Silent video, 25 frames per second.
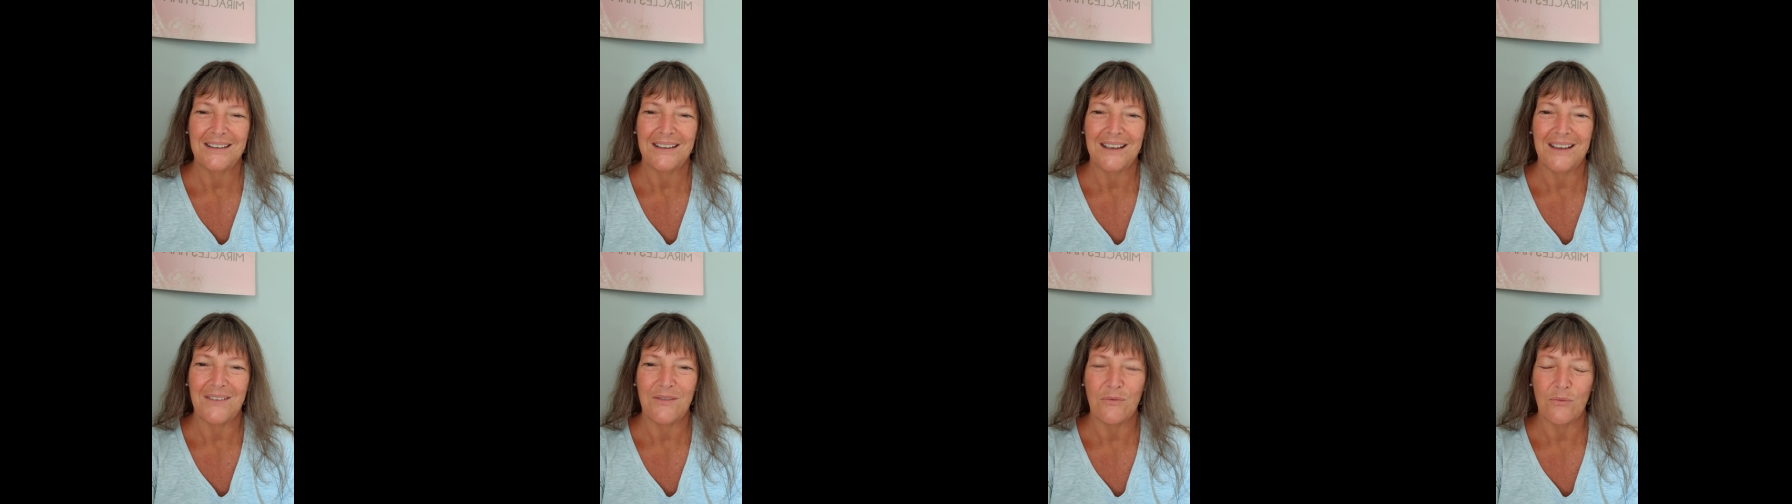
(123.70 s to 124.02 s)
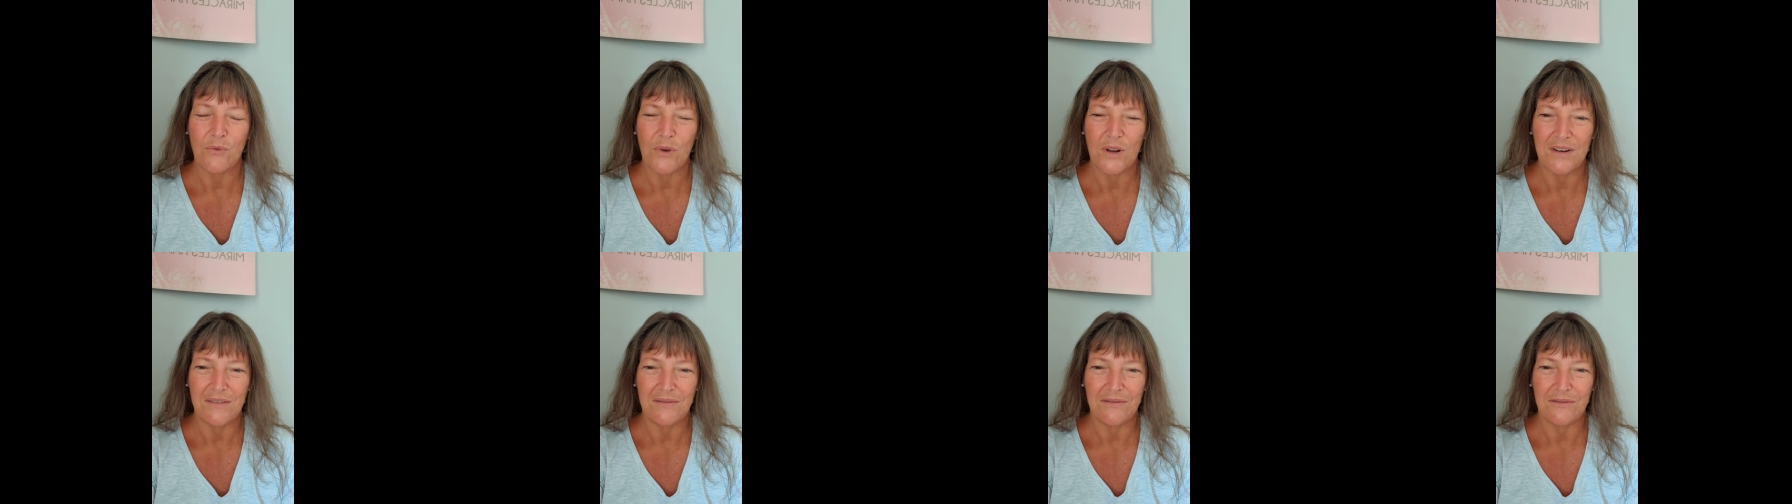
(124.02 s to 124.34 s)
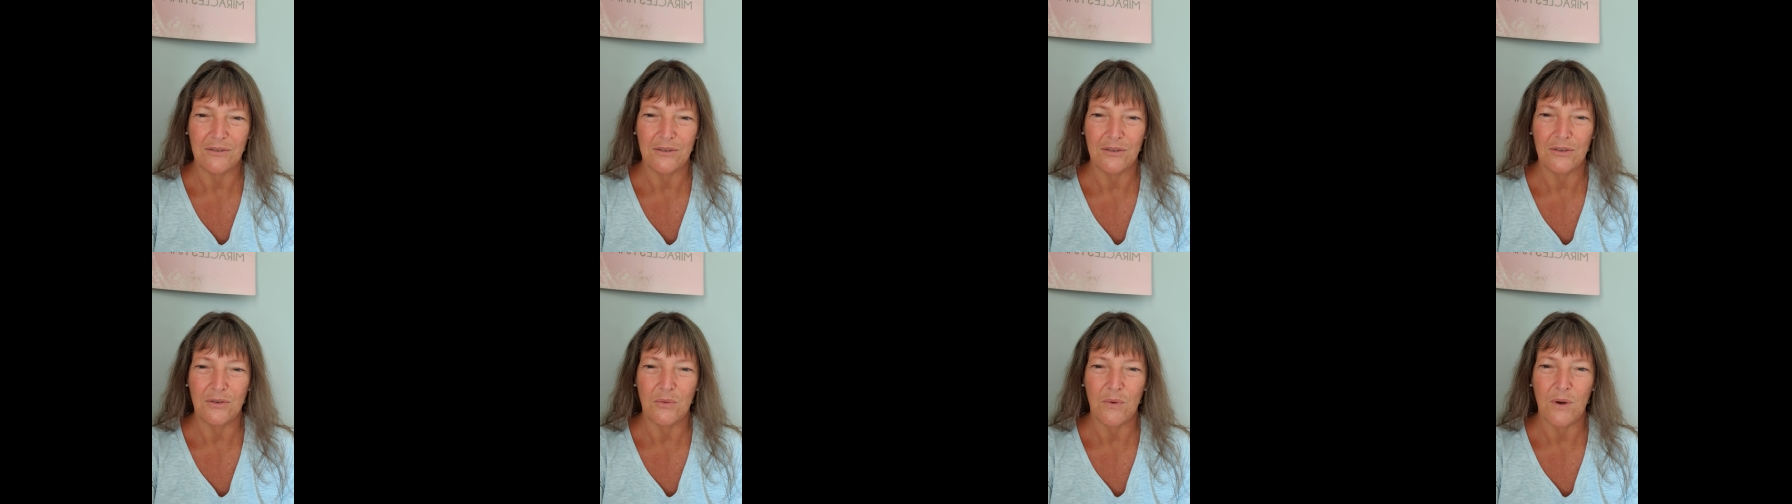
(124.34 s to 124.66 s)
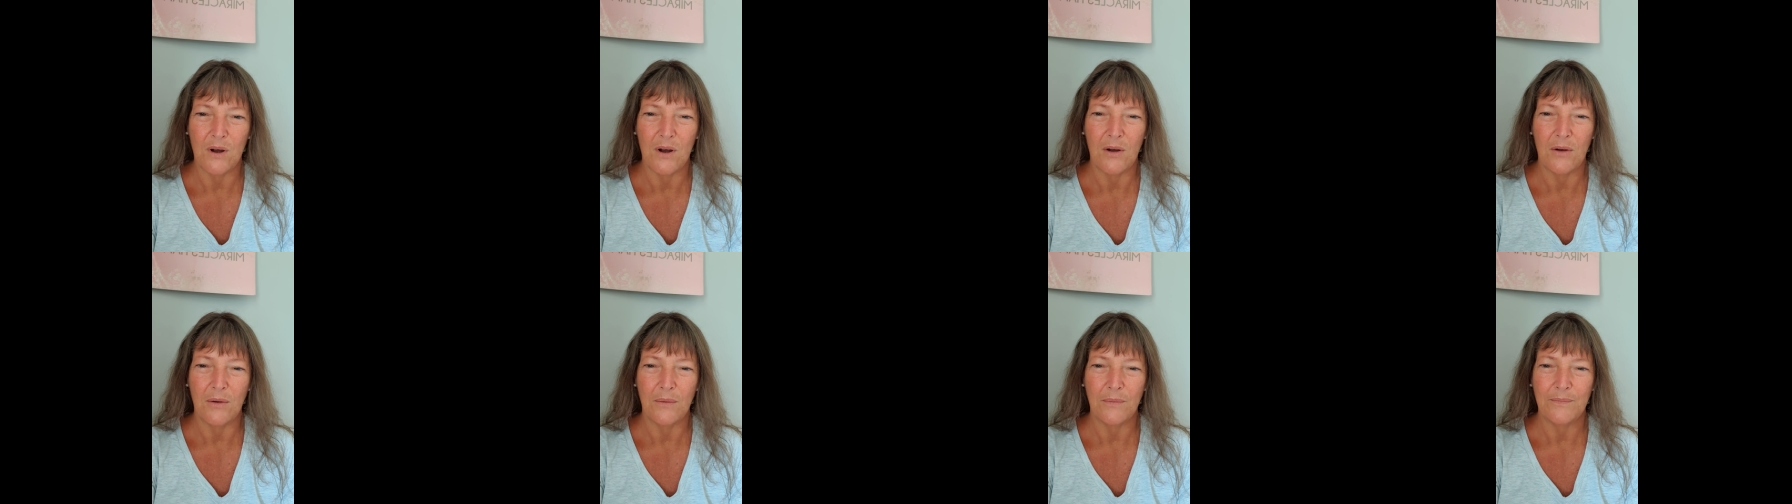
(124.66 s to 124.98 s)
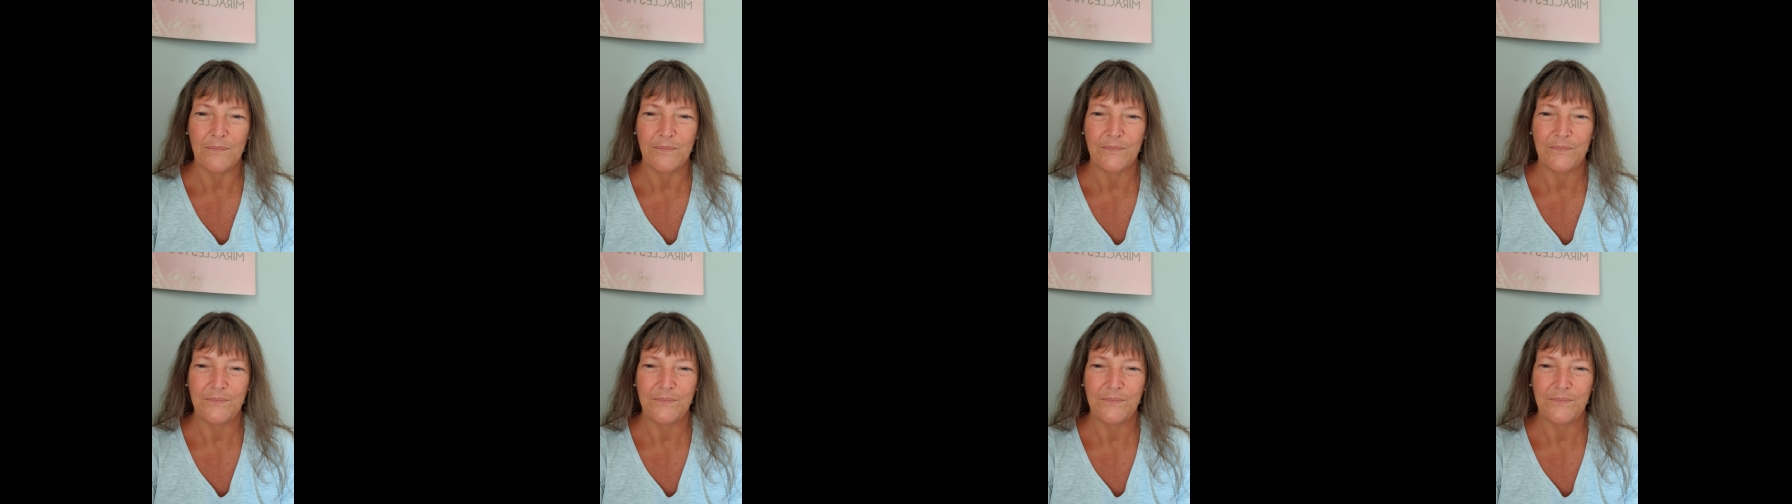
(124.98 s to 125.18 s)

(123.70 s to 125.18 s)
haven't read it for a little while.